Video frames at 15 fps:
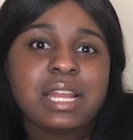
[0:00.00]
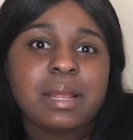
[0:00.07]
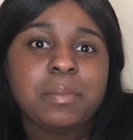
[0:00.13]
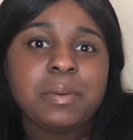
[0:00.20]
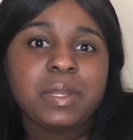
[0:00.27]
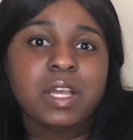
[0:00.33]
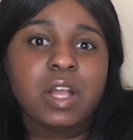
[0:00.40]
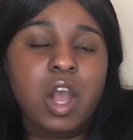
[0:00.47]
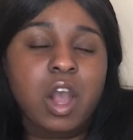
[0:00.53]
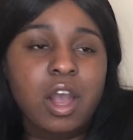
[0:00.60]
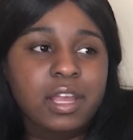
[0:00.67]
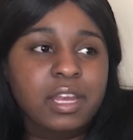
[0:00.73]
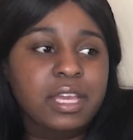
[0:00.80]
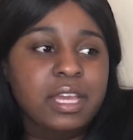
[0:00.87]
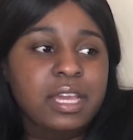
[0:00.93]
that I'm putting
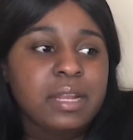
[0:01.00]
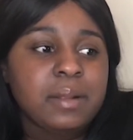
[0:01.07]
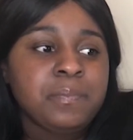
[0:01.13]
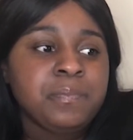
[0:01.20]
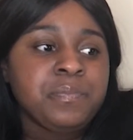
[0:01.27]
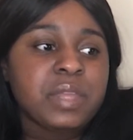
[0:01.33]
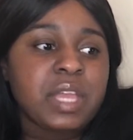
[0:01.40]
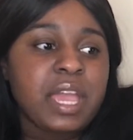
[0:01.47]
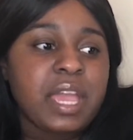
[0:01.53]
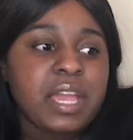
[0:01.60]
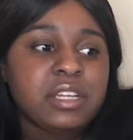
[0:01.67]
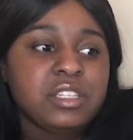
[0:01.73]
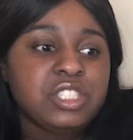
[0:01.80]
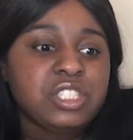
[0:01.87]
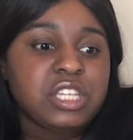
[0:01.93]
on it,
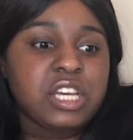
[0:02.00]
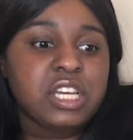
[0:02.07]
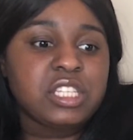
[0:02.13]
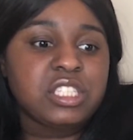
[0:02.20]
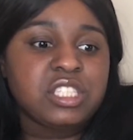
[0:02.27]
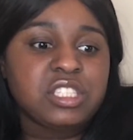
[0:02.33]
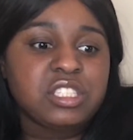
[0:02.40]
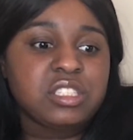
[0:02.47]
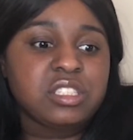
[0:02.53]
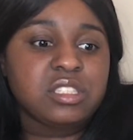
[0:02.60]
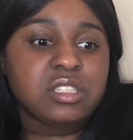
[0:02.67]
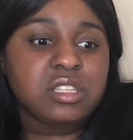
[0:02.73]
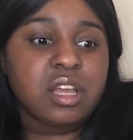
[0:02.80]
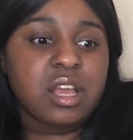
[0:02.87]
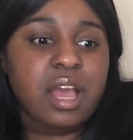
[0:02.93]
and just
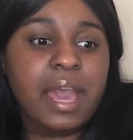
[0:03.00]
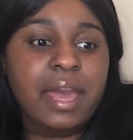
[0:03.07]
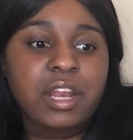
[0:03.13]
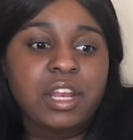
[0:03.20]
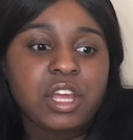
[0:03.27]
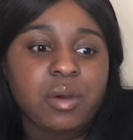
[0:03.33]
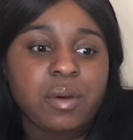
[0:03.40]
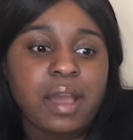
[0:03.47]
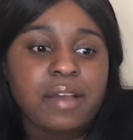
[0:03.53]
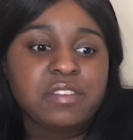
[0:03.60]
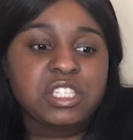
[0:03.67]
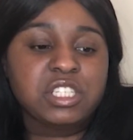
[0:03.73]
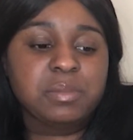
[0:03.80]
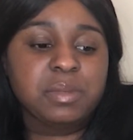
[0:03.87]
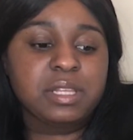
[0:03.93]
I don't know, I've
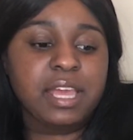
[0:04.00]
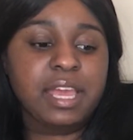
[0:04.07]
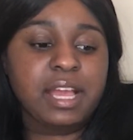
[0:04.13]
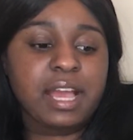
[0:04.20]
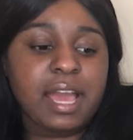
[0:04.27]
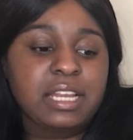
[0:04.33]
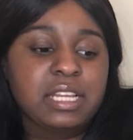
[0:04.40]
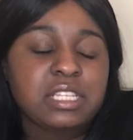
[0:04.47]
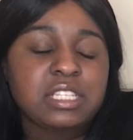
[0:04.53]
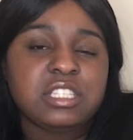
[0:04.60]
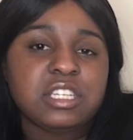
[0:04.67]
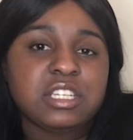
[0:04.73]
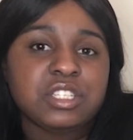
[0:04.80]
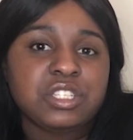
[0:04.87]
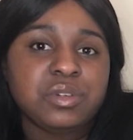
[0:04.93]
just been like, I need to
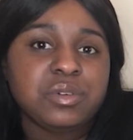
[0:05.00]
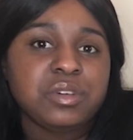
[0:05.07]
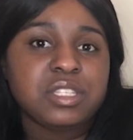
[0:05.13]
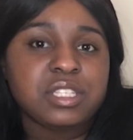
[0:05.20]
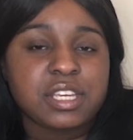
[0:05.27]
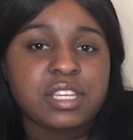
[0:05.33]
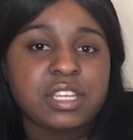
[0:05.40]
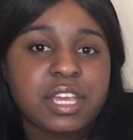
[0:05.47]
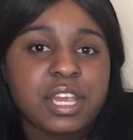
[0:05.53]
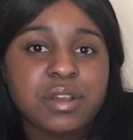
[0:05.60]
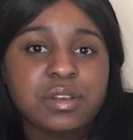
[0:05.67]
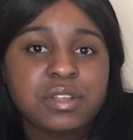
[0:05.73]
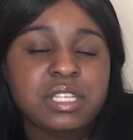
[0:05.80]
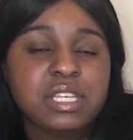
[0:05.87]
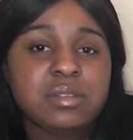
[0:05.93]
stick to a skincare
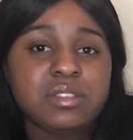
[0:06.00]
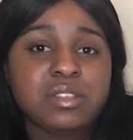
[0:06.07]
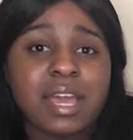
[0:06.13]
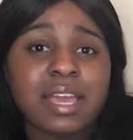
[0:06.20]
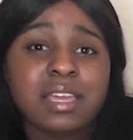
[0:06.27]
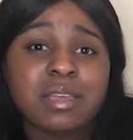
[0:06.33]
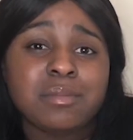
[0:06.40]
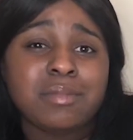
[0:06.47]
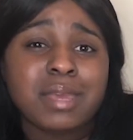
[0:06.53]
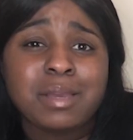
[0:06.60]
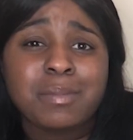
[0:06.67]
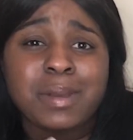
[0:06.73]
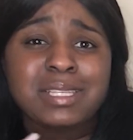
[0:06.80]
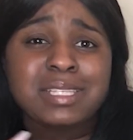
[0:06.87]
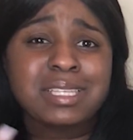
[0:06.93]
routine so I can
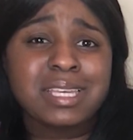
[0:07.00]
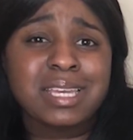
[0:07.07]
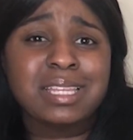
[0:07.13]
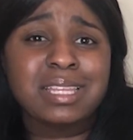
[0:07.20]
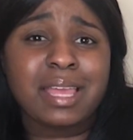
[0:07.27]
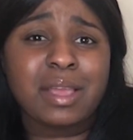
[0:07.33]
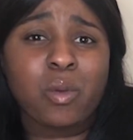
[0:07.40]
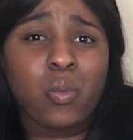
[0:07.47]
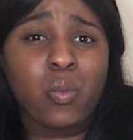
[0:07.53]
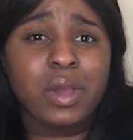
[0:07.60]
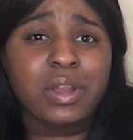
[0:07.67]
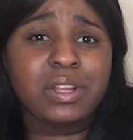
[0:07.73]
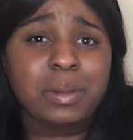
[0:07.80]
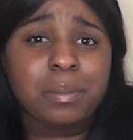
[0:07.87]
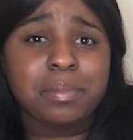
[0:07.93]
make my skin like
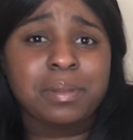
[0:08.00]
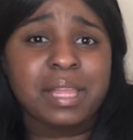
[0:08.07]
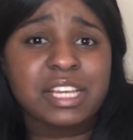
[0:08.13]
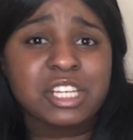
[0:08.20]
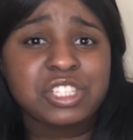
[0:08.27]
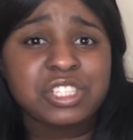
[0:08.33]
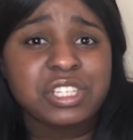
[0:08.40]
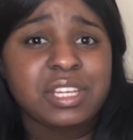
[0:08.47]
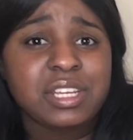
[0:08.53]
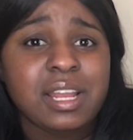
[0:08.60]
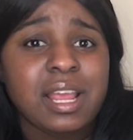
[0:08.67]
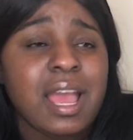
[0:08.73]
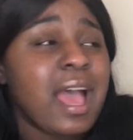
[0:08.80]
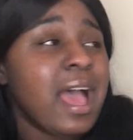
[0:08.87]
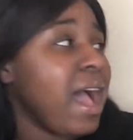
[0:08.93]
one
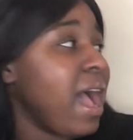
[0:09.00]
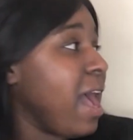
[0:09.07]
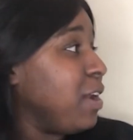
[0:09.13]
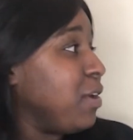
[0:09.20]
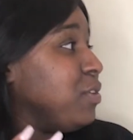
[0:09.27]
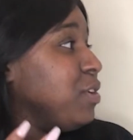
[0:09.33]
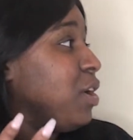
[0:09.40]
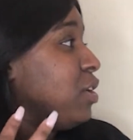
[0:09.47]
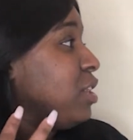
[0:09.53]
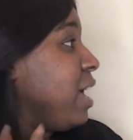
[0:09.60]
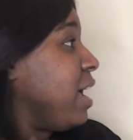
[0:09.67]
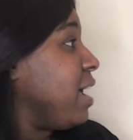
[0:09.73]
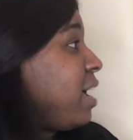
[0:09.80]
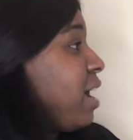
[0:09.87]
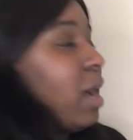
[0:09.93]
complexion. I don't know,
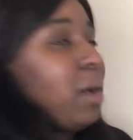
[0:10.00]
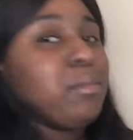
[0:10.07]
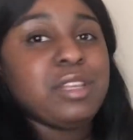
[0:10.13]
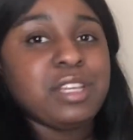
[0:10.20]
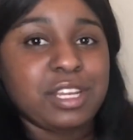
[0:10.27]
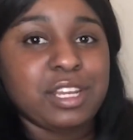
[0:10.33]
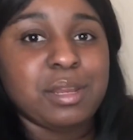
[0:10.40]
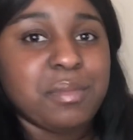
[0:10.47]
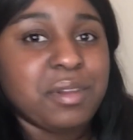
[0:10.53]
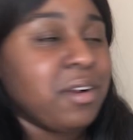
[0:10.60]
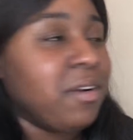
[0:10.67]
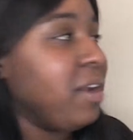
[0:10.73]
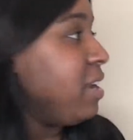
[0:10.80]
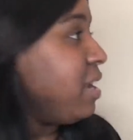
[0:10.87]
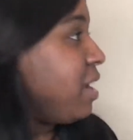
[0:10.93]
like I'm looking in the mirror right